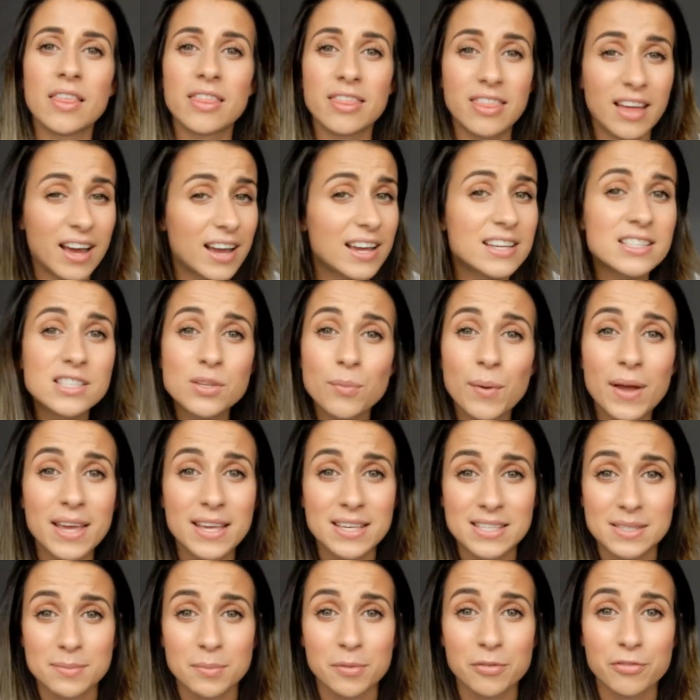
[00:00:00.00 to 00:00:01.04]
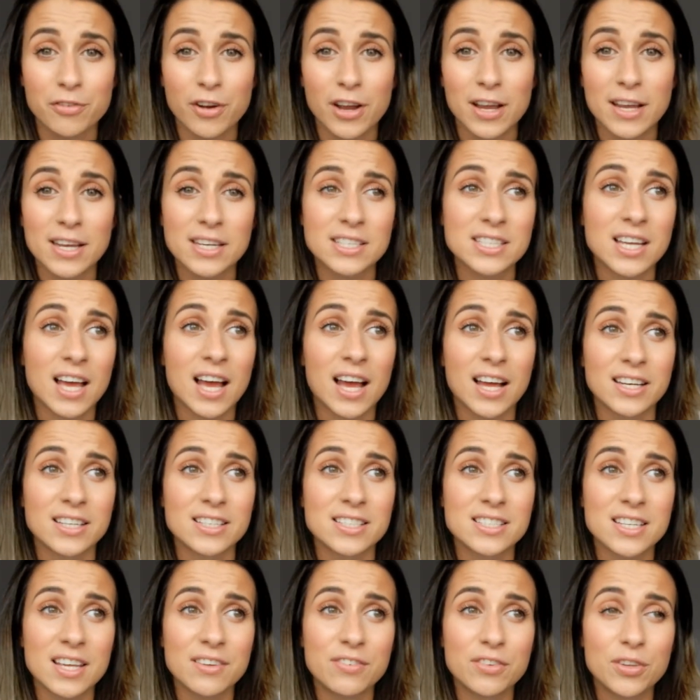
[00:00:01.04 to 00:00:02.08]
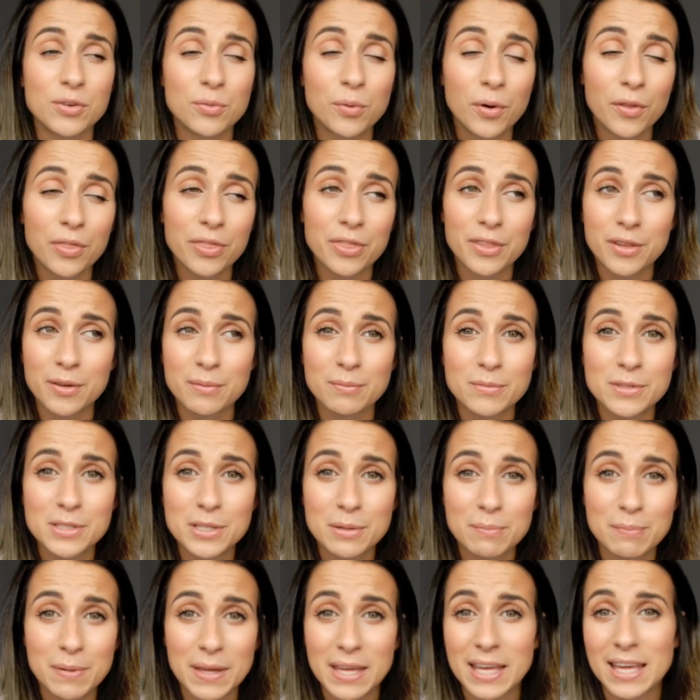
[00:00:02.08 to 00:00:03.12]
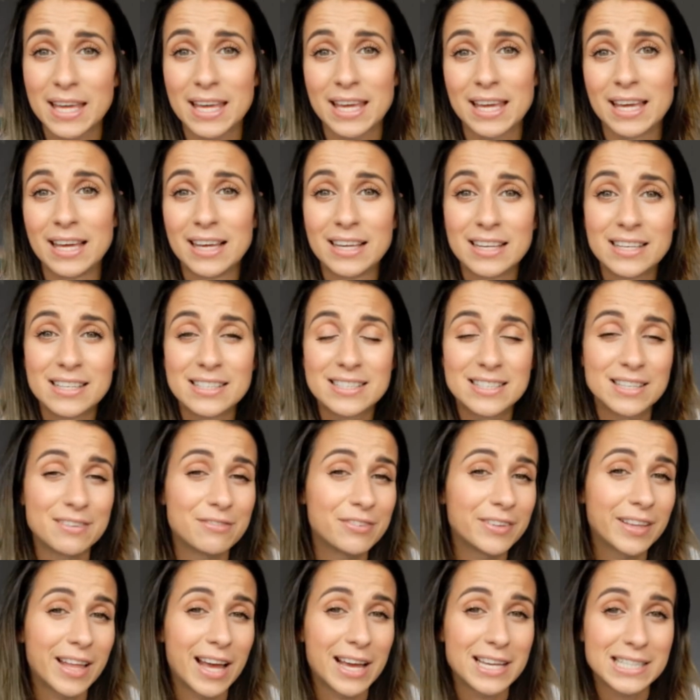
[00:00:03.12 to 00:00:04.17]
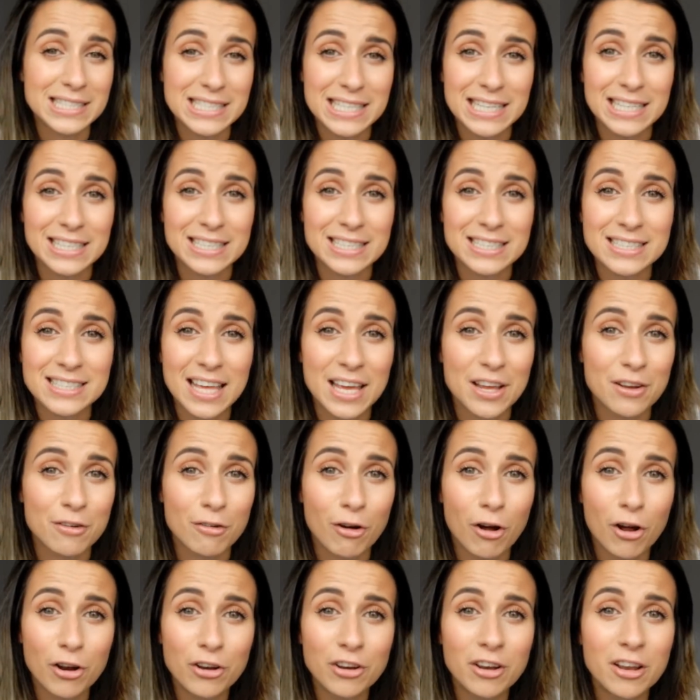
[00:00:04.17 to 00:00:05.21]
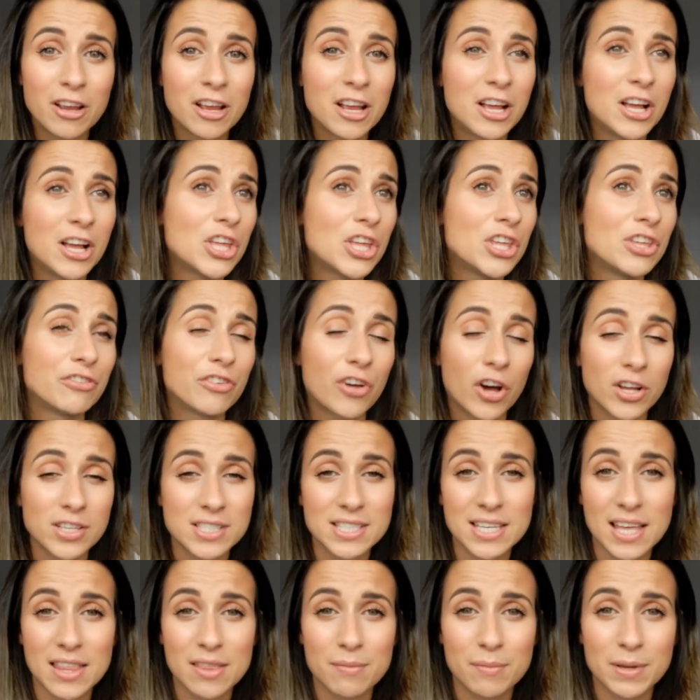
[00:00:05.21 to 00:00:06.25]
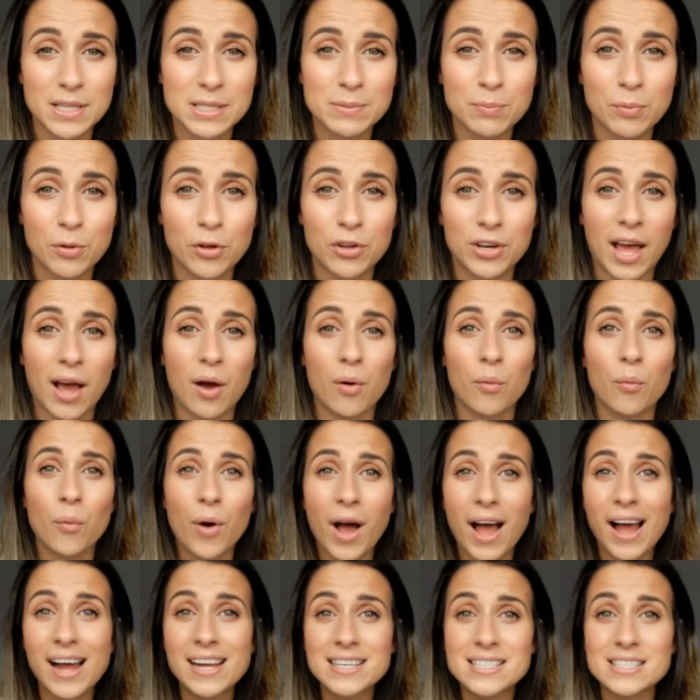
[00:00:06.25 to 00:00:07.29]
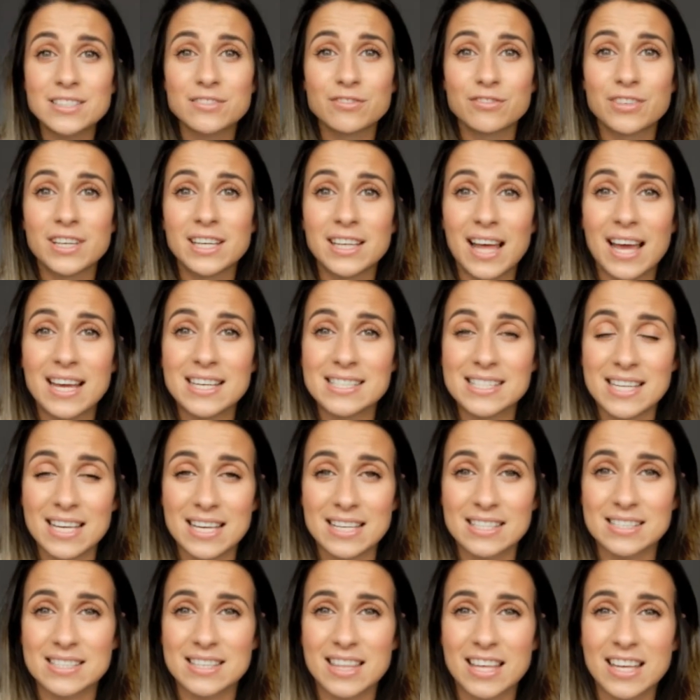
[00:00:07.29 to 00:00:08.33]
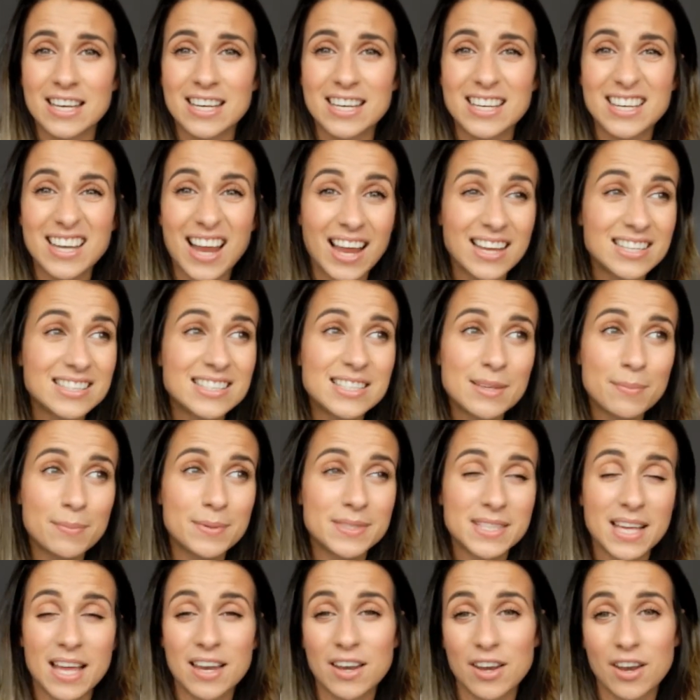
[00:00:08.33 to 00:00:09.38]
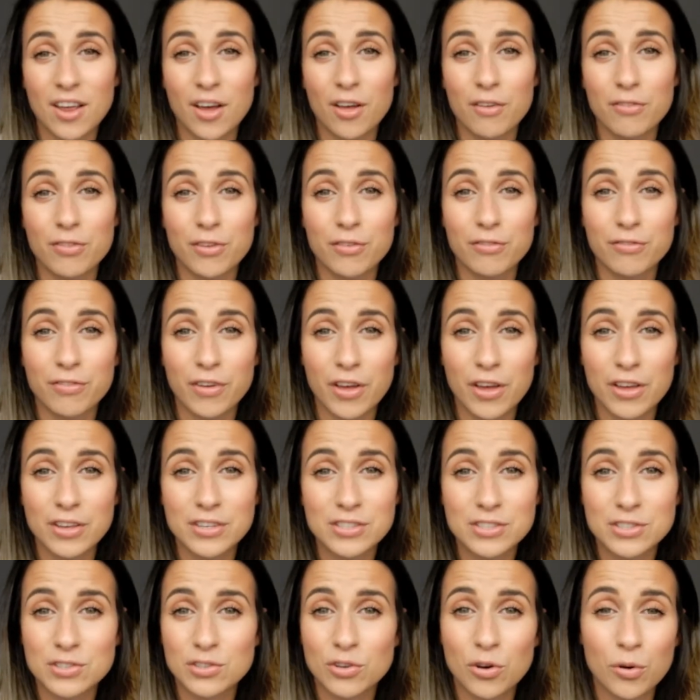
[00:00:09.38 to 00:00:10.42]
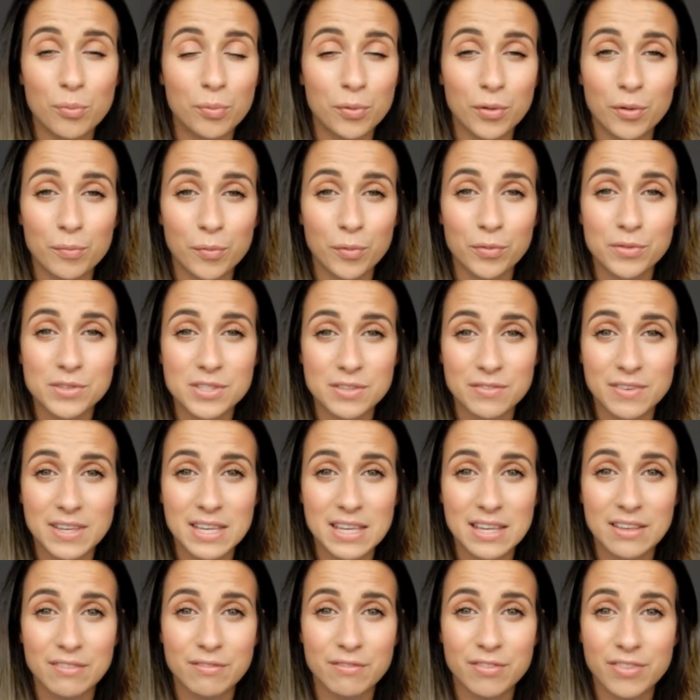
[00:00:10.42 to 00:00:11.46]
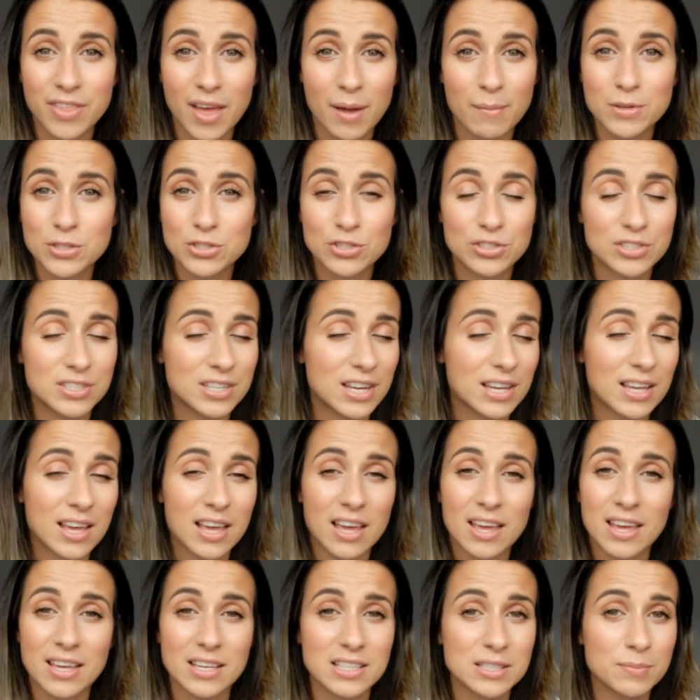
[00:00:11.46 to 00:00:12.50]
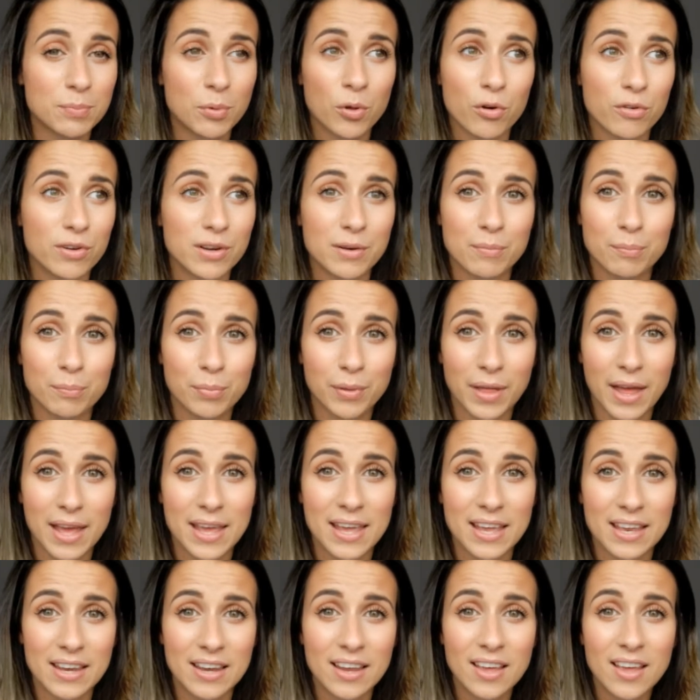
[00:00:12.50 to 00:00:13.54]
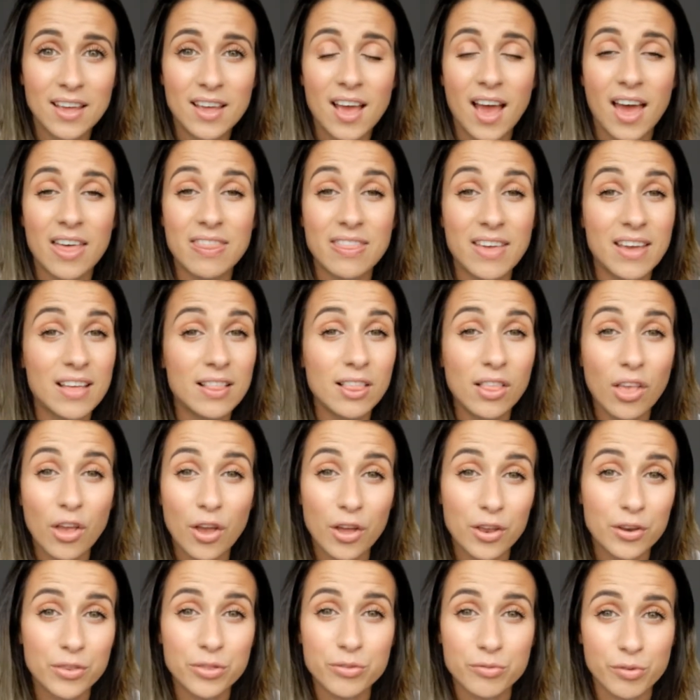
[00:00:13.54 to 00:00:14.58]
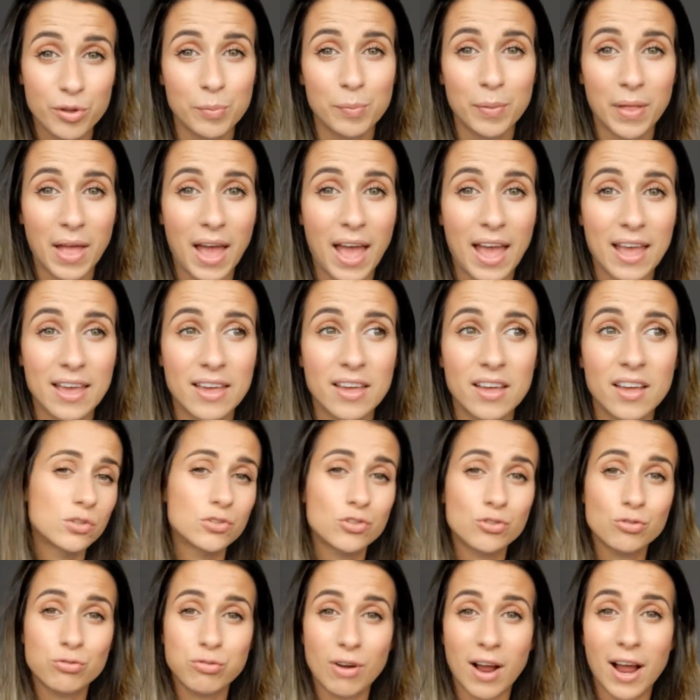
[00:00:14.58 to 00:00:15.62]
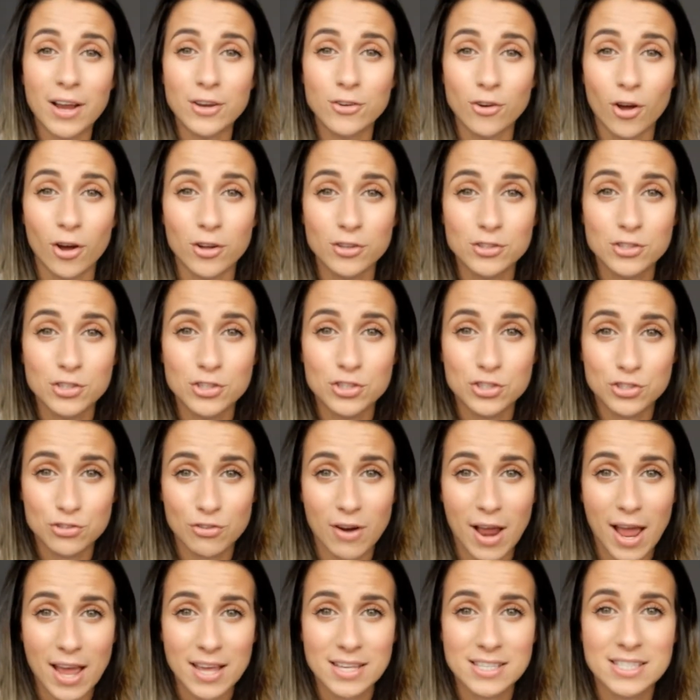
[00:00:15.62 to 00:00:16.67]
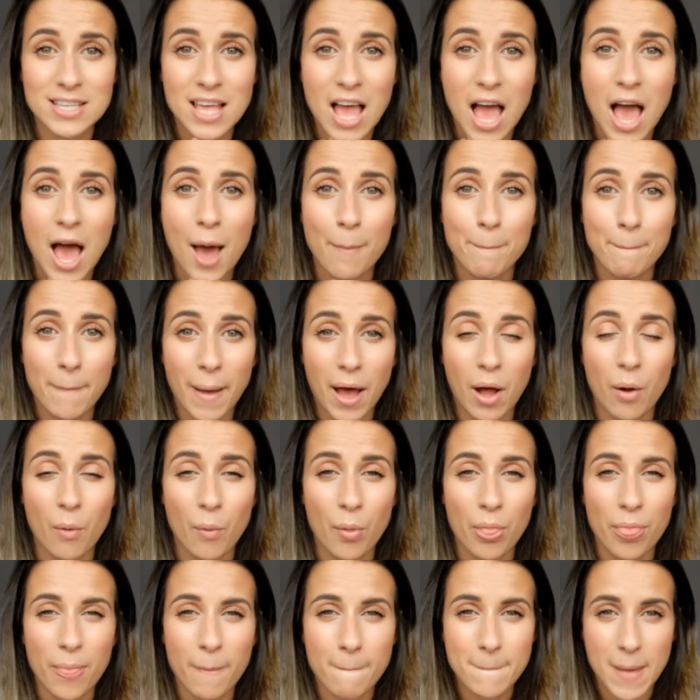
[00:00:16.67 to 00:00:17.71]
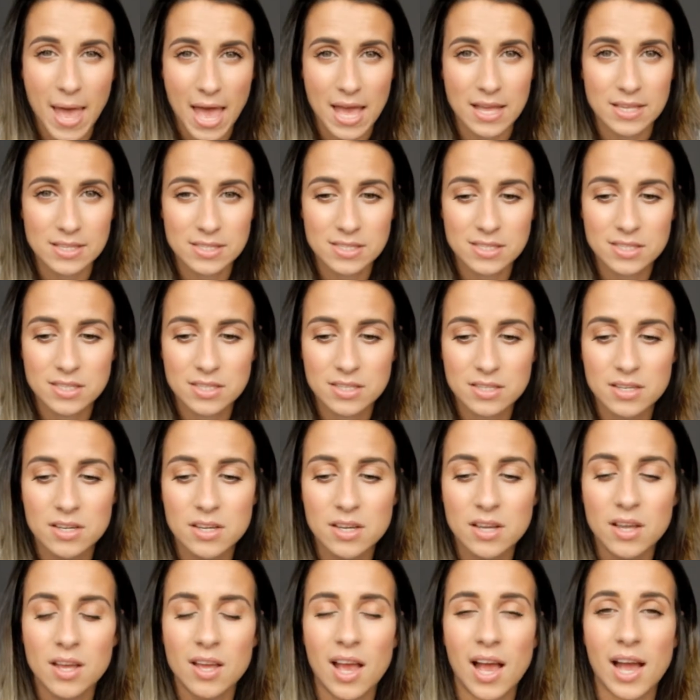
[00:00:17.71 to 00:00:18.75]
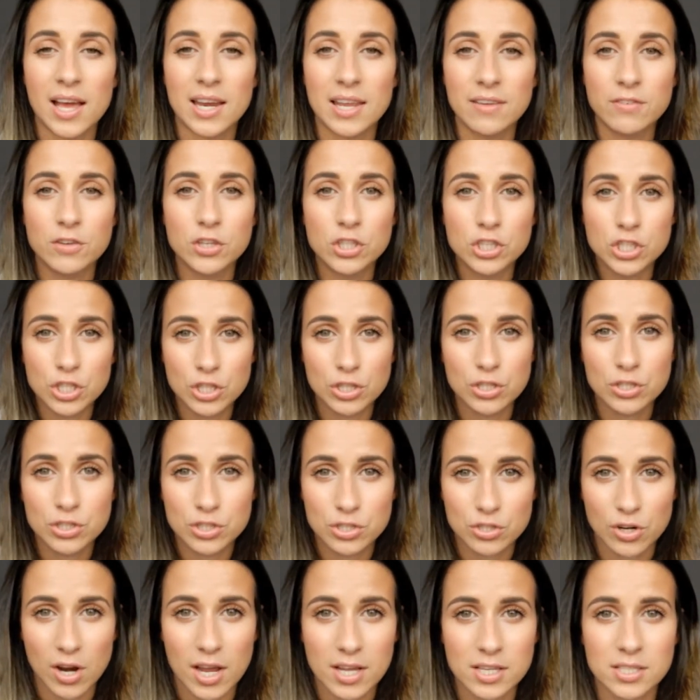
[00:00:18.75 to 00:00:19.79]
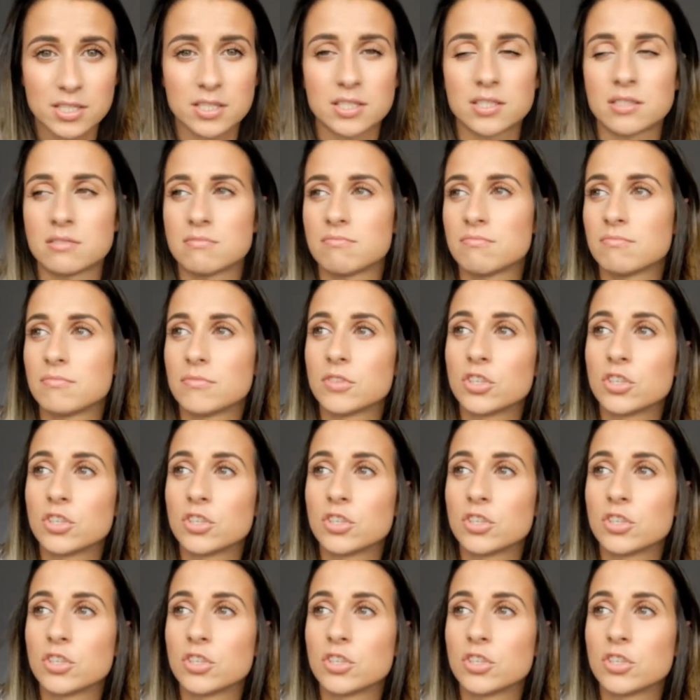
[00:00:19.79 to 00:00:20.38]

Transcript: That is the way it is, I'm afraid, and if you want them to be civilised eaters later on, you've got to let them explore now. What I didn't realise is that 90% of the first couple of months of eating for them is just exploring and playing, and they learn through play. So try not to stress about the mess, and if you do stress,